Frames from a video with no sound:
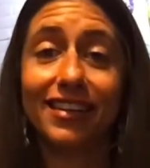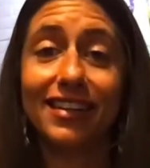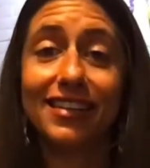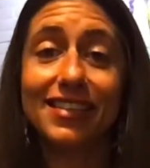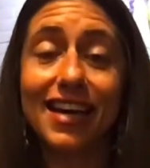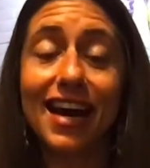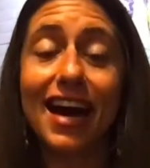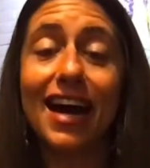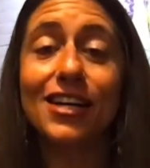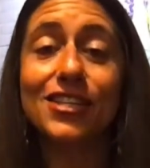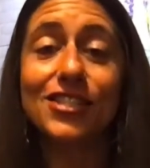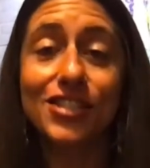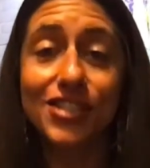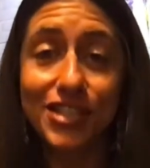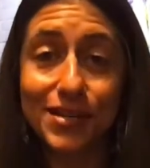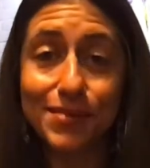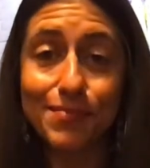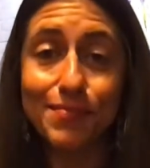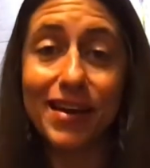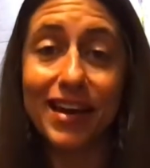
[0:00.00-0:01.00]
to
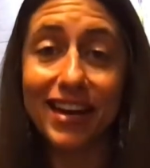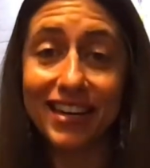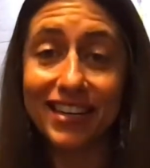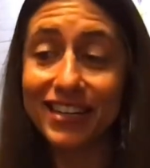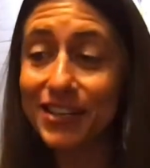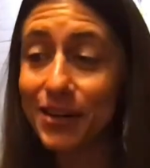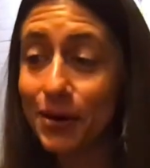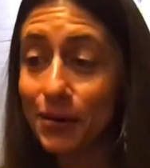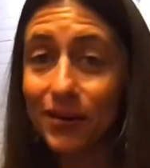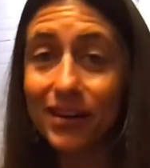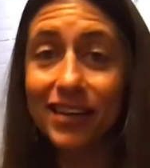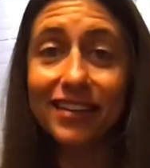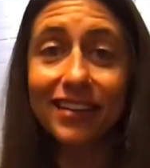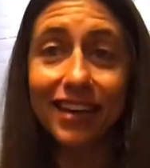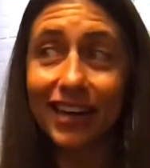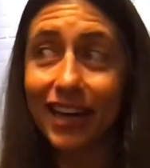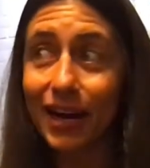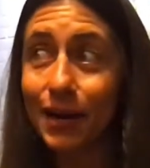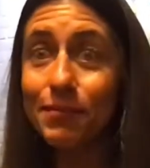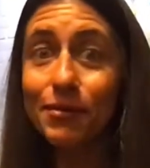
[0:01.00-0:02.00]
actually admit, you know what,
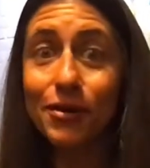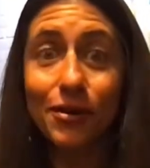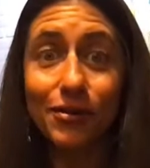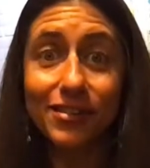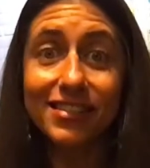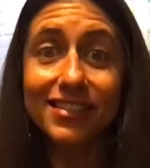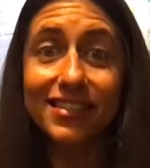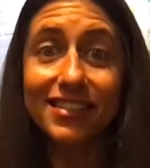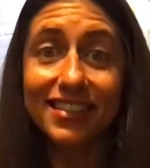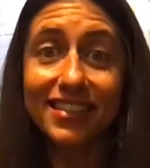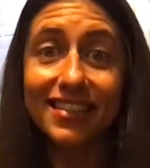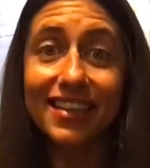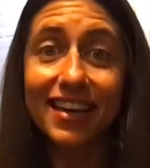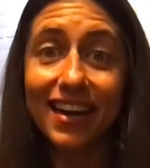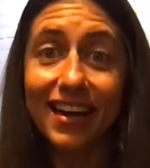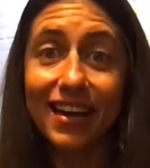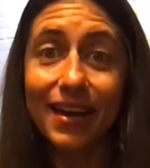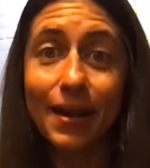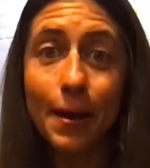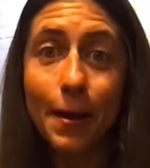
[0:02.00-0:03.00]
like I'm noticing
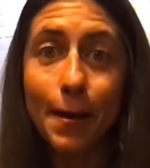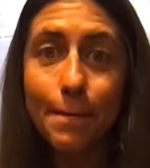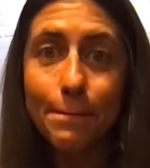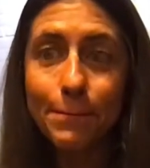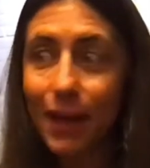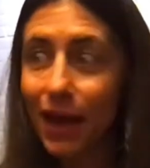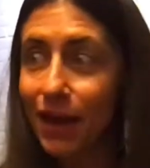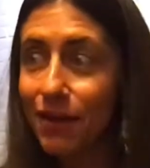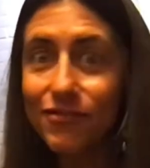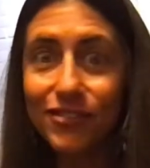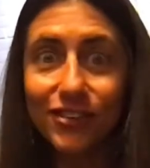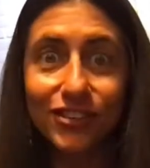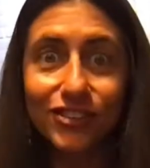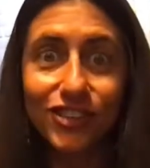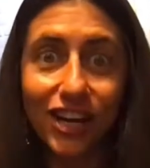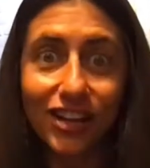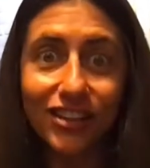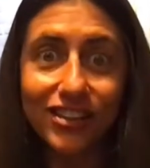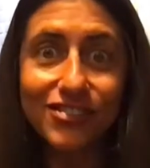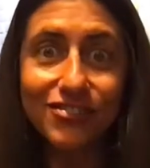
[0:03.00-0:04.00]
that I feel
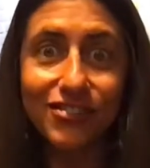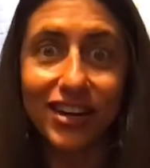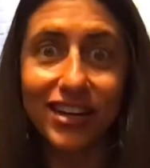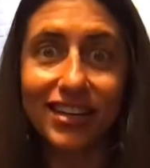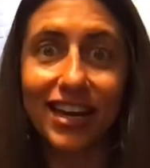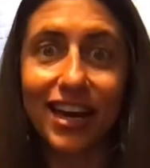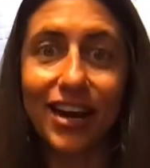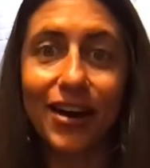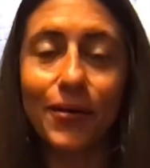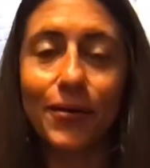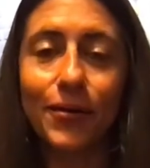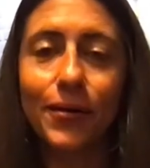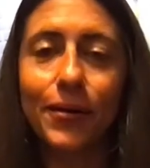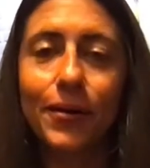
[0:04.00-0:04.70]
jealous right now.